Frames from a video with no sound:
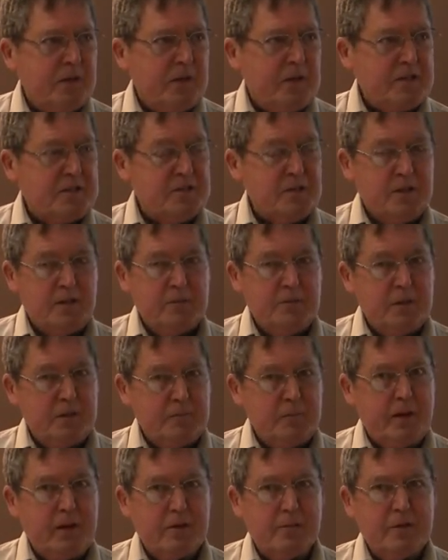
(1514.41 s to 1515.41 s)
it's gonna,
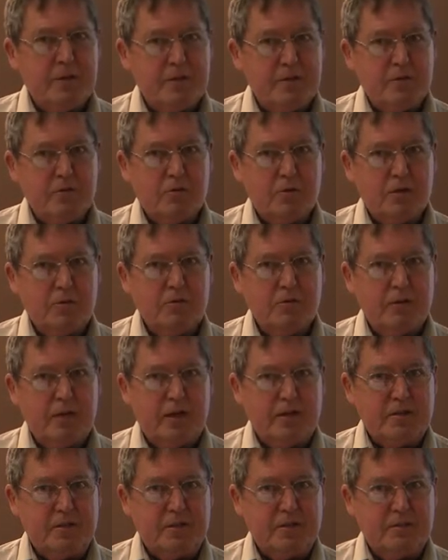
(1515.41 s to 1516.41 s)
it better be the Lord who
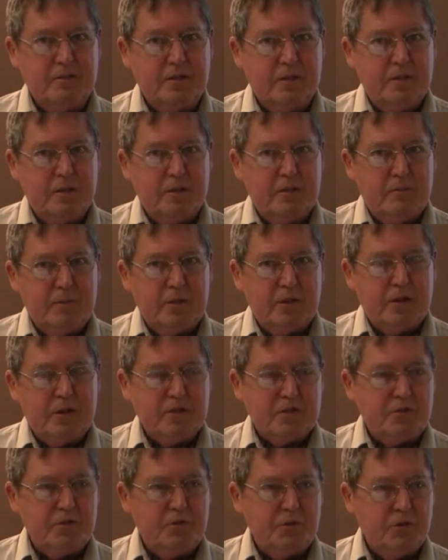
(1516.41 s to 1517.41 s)
does it,
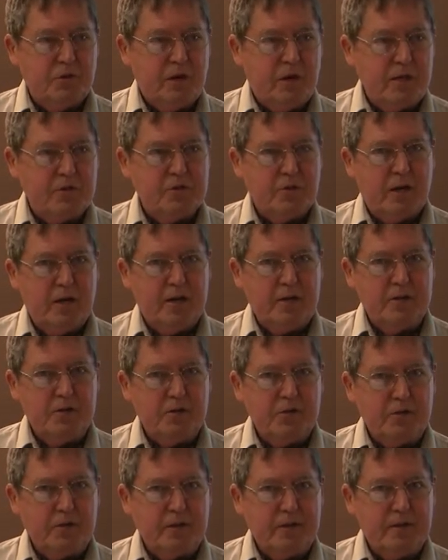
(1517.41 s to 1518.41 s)
because if you or I try to
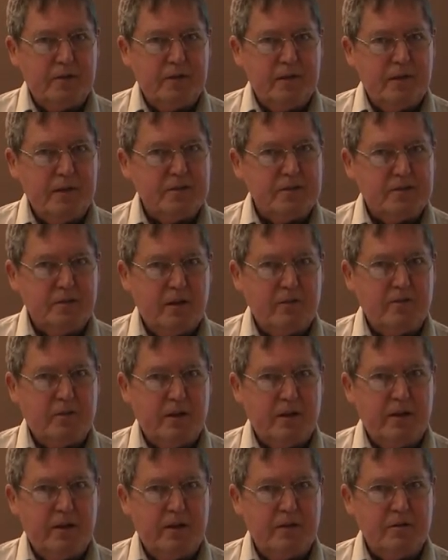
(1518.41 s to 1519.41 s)
do it, it's not
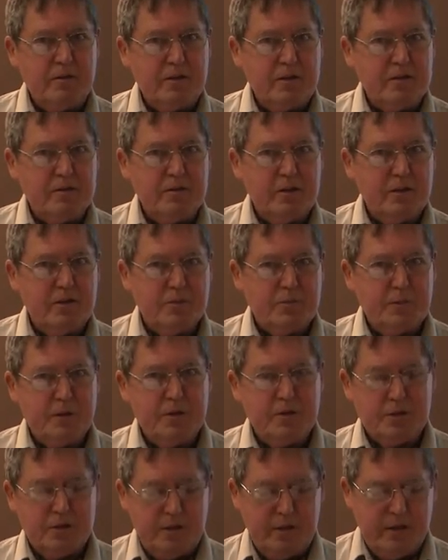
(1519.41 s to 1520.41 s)
very healthy. It's not
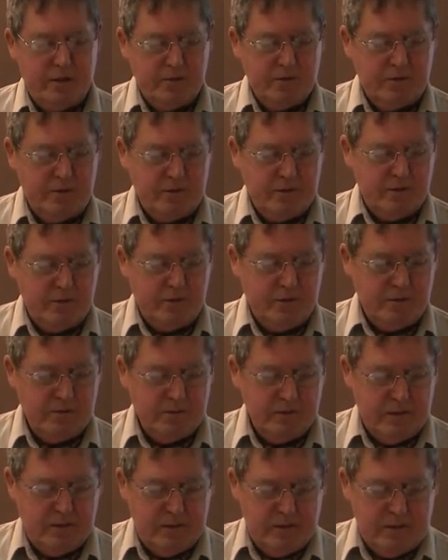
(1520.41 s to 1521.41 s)
spiritually healthy at all.
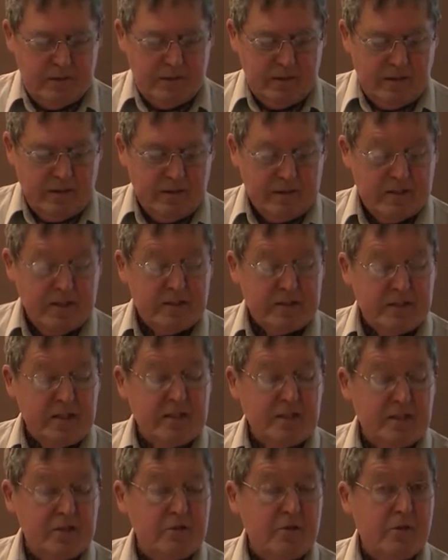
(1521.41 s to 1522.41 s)
Uh, it's
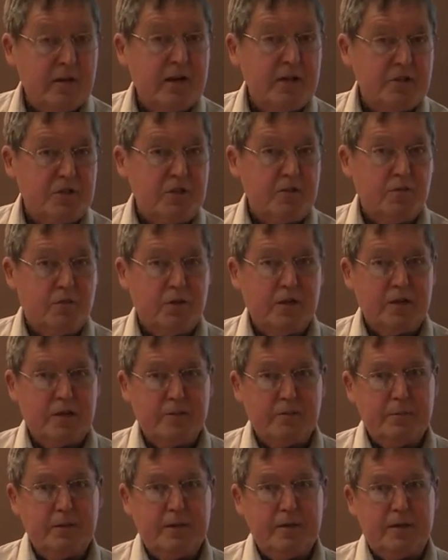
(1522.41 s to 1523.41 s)
in the direction of wanting
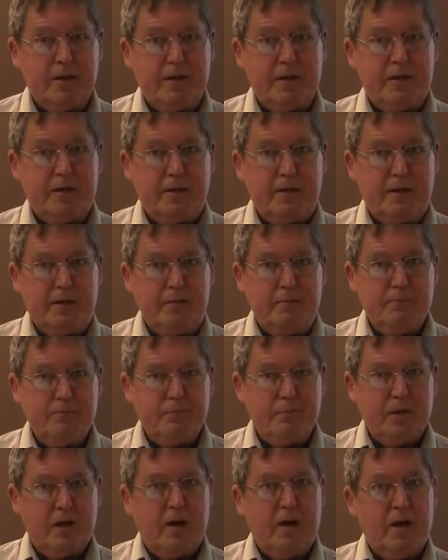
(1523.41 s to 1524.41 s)
to be like God.
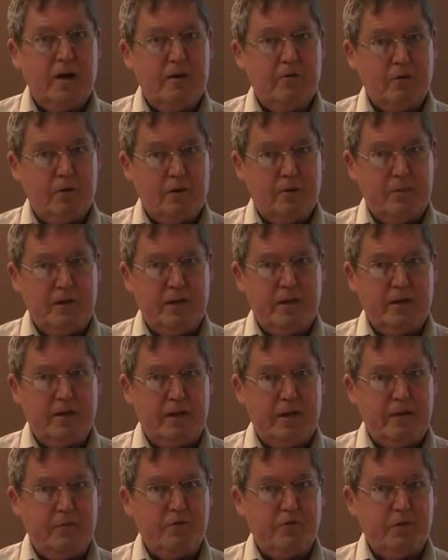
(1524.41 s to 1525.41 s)
I want to make a
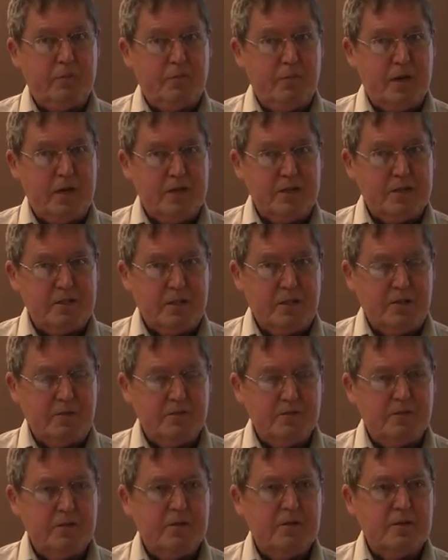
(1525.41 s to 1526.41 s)
name for
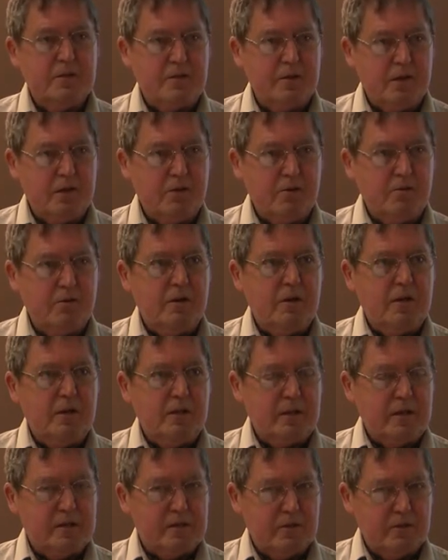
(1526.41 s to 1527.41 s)
myself. No,
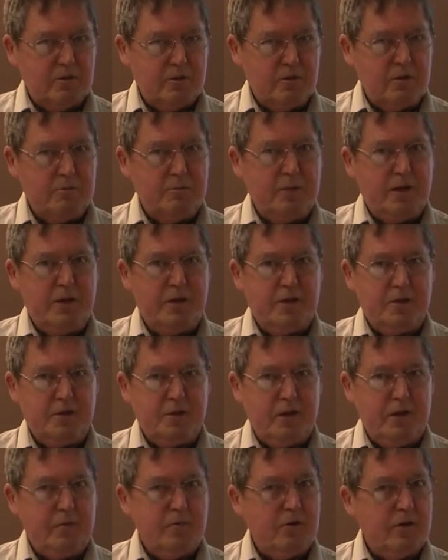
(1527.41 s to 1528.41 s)
let the Lord make your
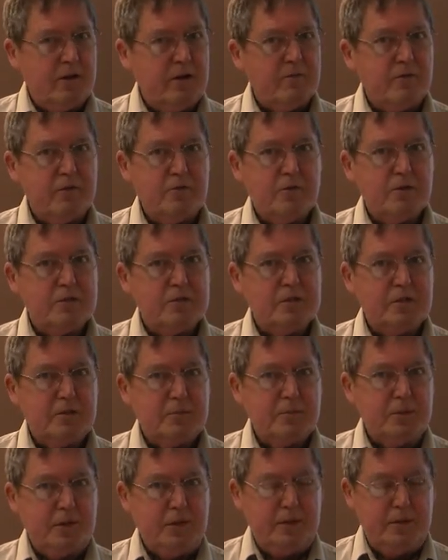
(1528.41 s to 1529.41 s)
name, whatever He wants it to
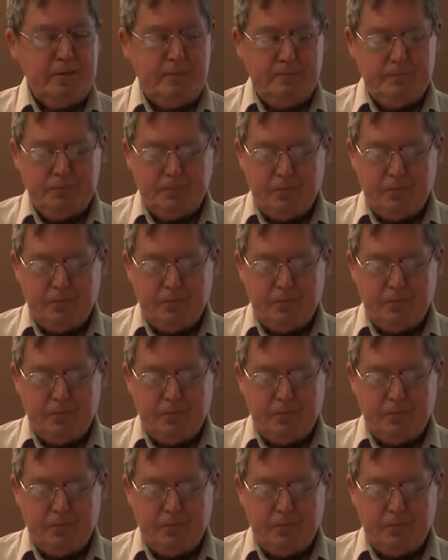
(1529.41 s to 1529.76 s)
be.